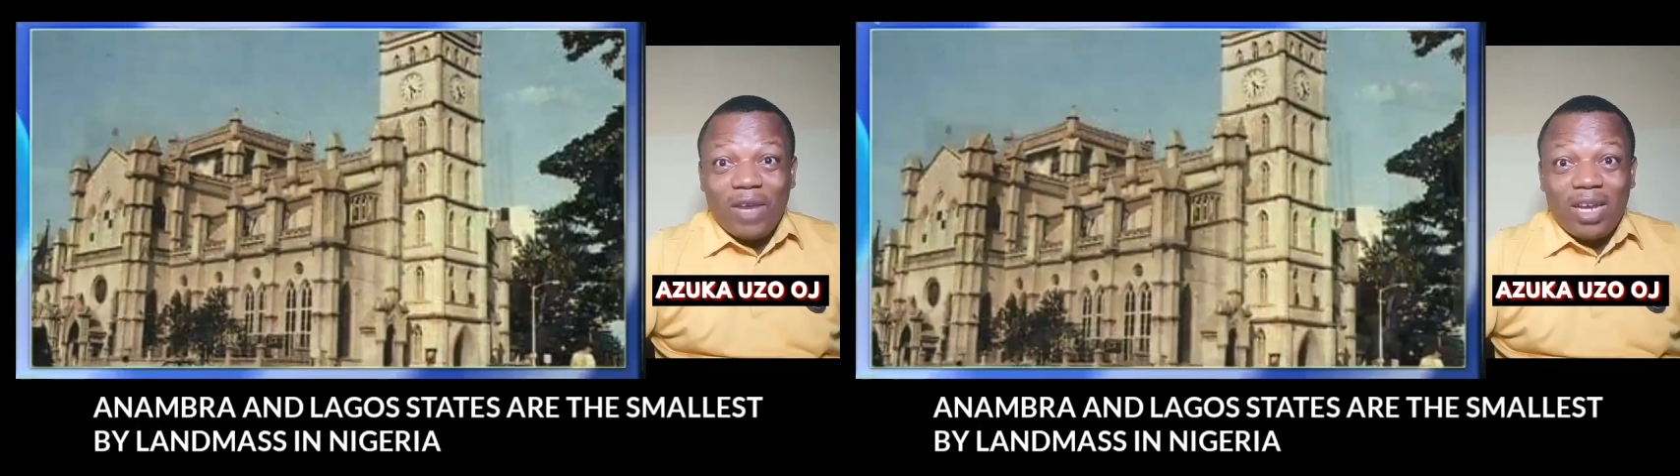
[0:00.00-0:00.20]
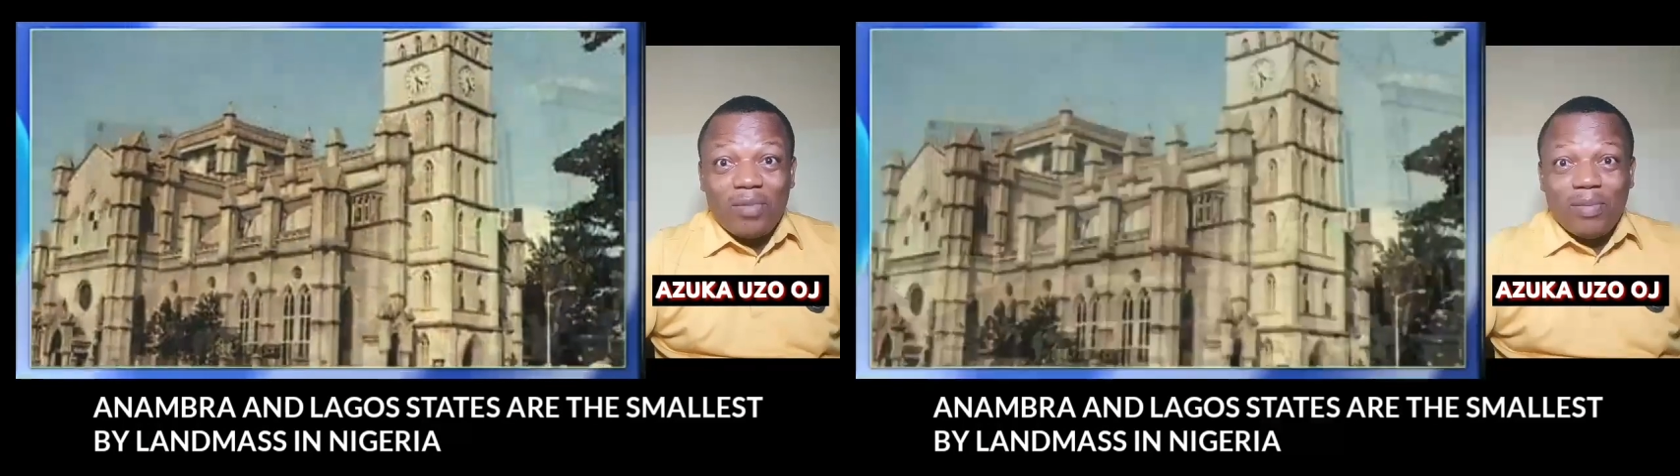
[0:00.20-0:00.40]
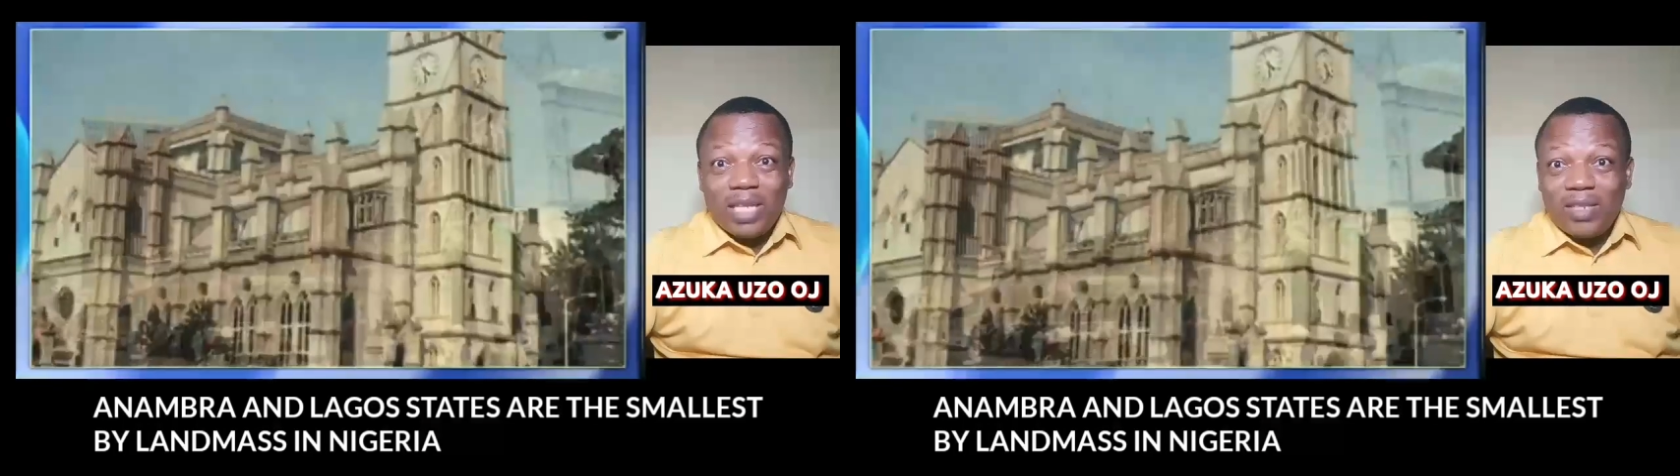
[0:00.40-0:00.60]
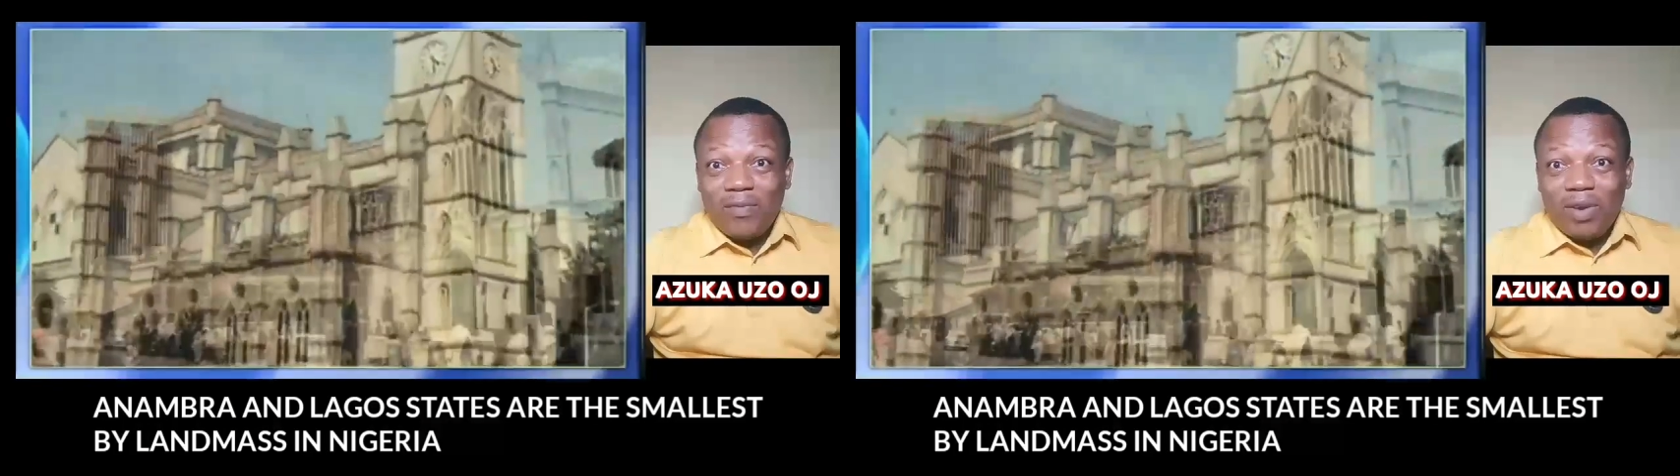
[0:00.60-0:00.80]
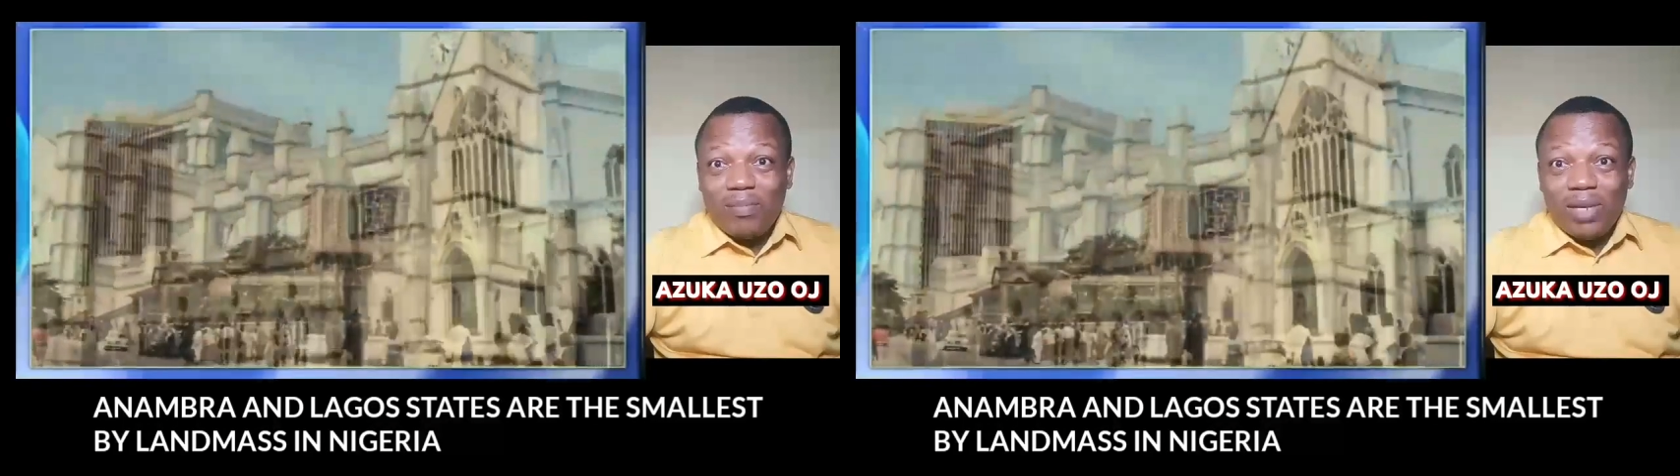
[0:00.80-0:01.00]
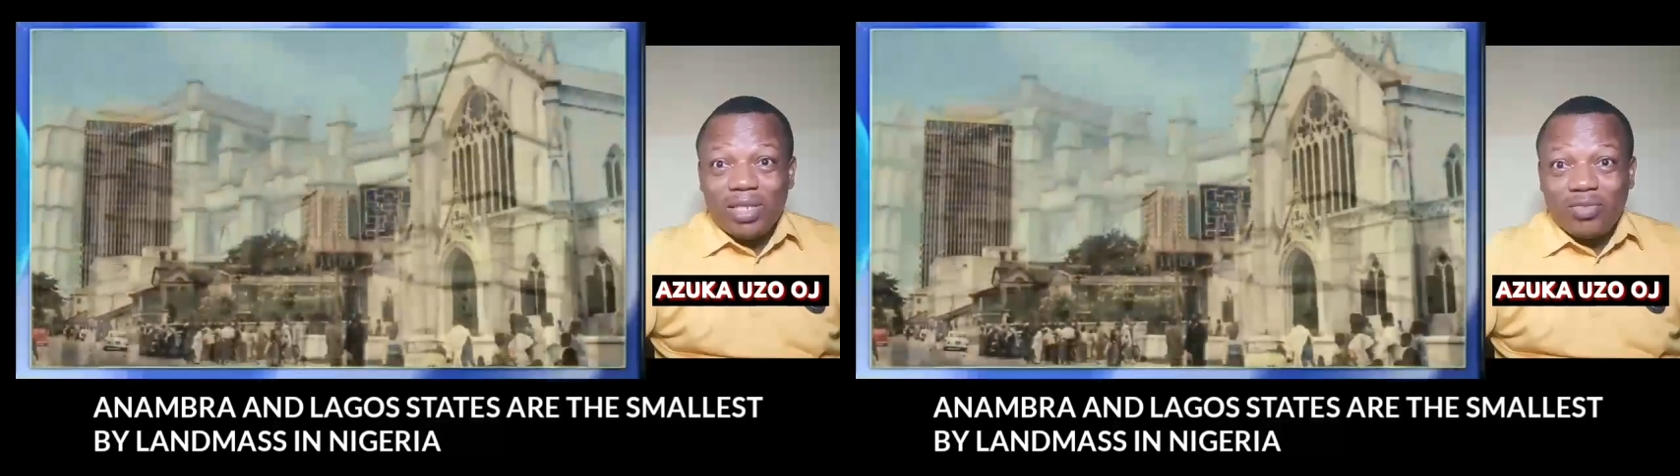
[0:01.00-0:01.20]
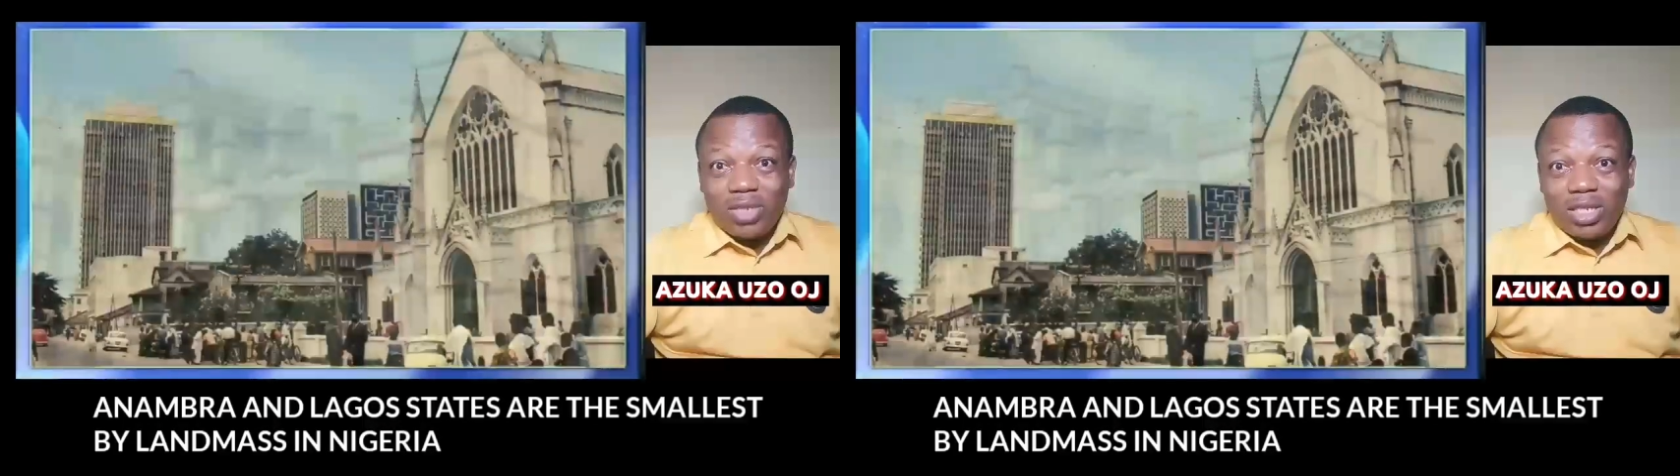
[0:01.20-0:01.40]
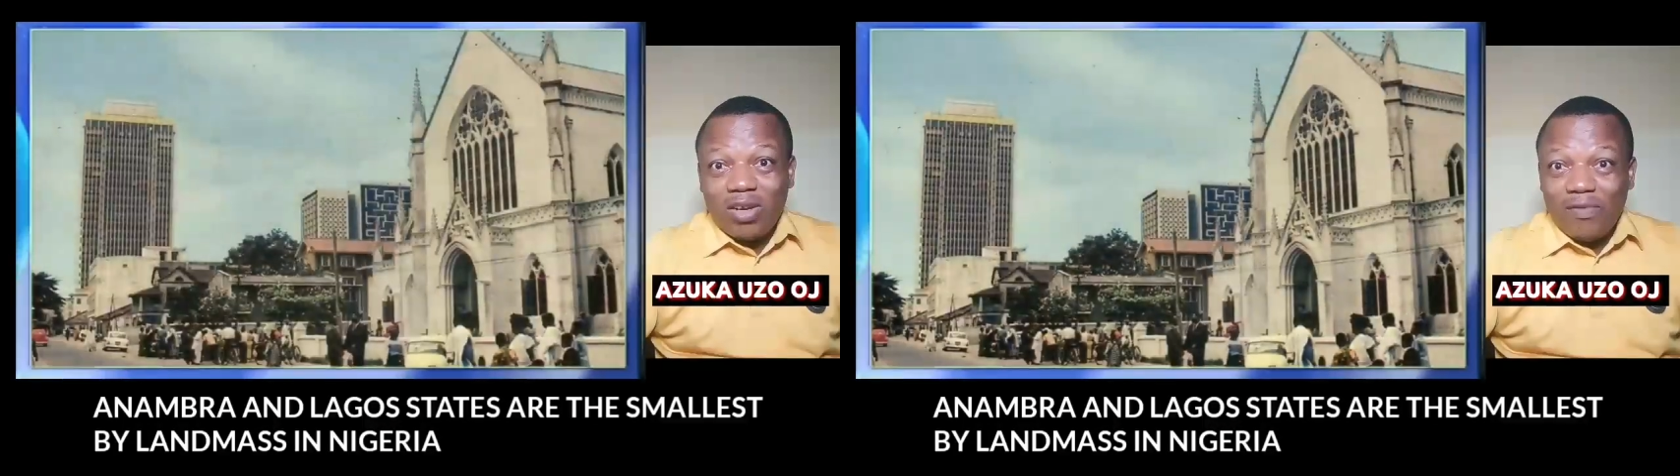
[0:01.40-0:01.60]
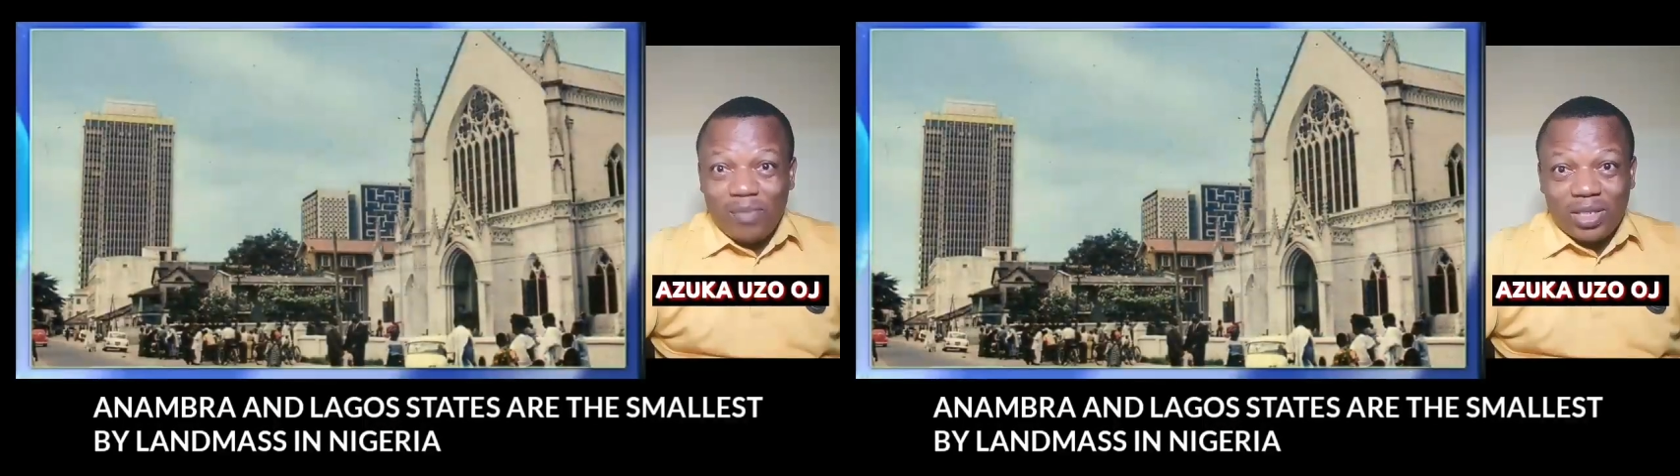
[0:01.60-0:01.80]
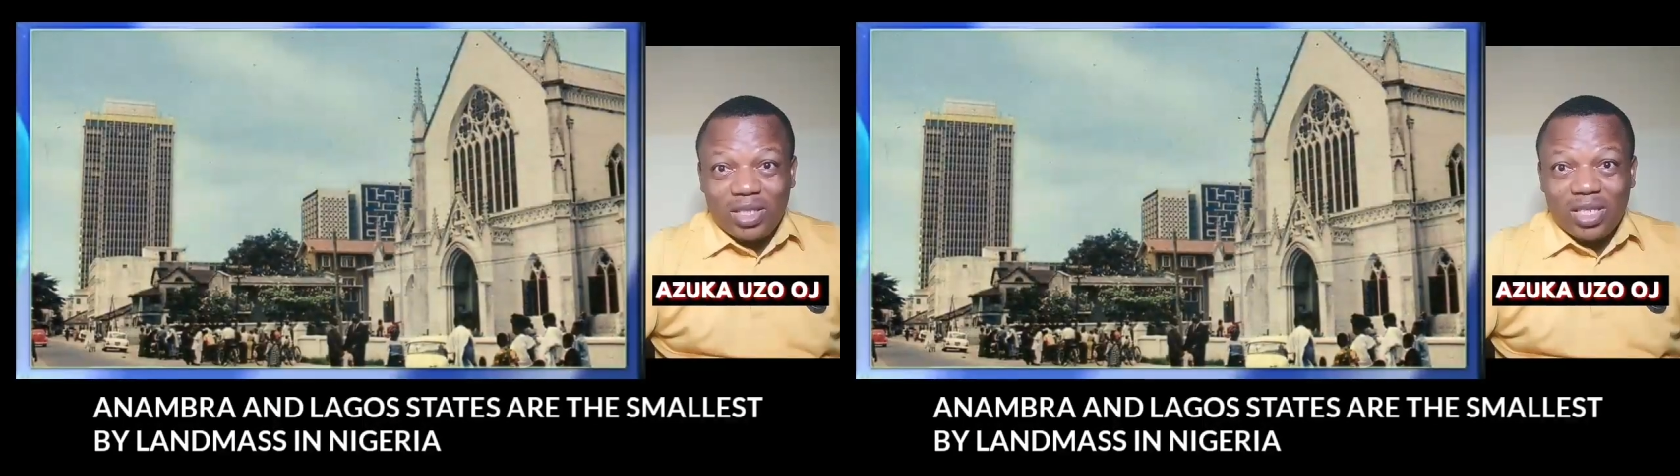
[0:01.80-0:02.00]
available by different military
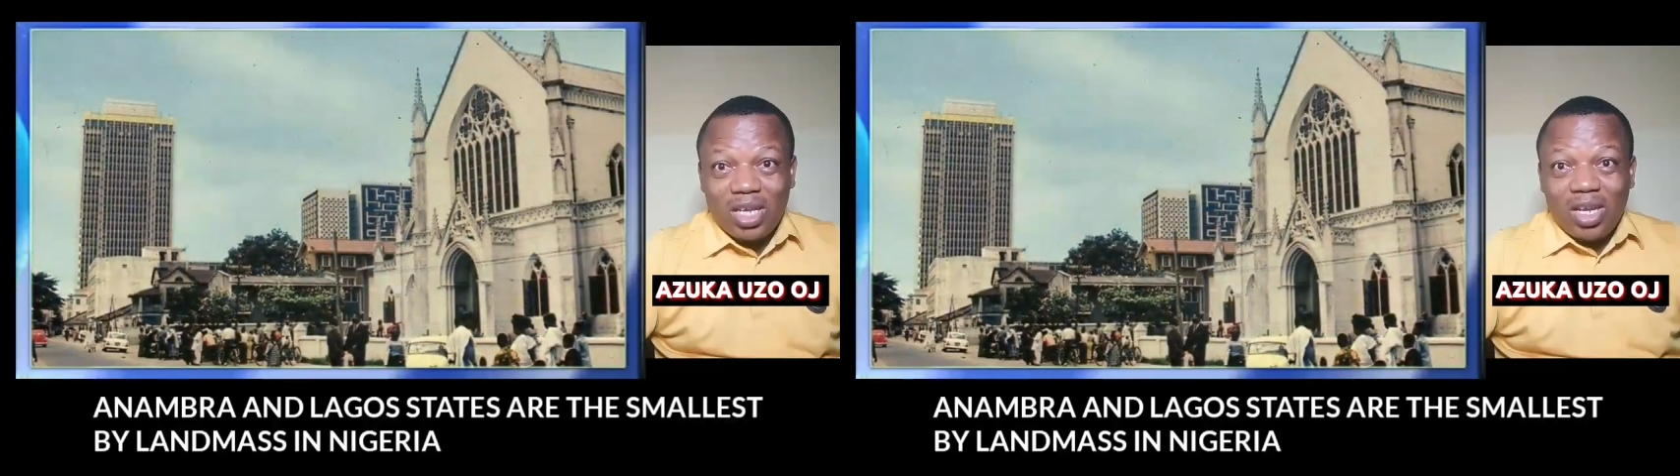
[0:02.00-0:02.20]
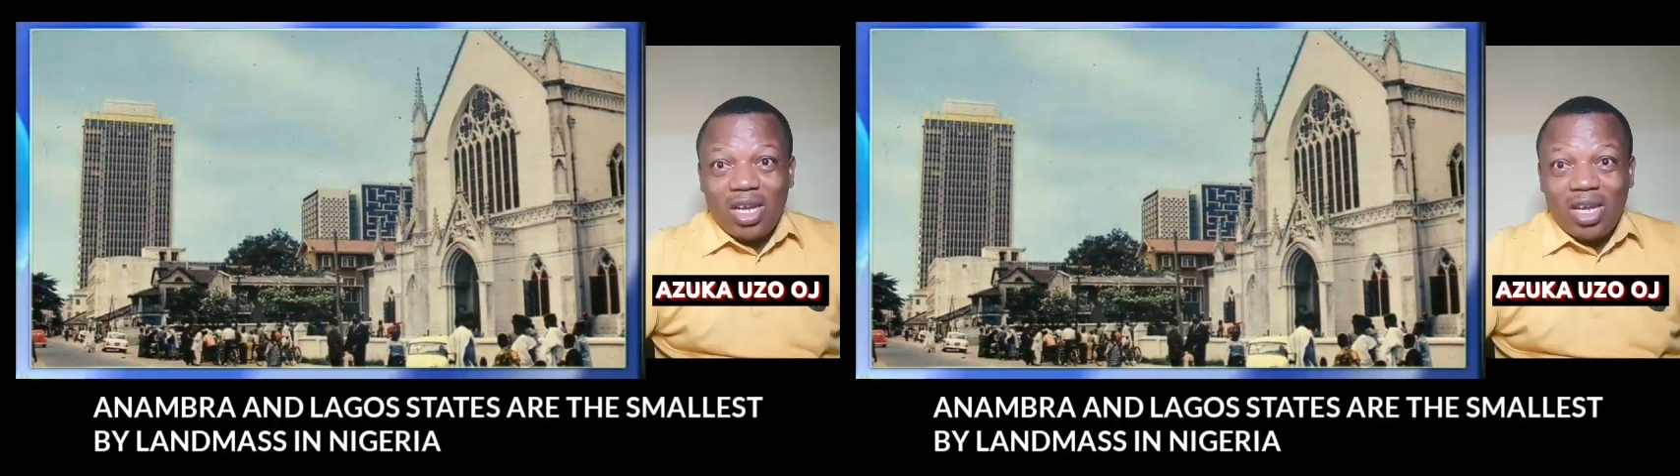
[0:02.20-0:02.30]
governments,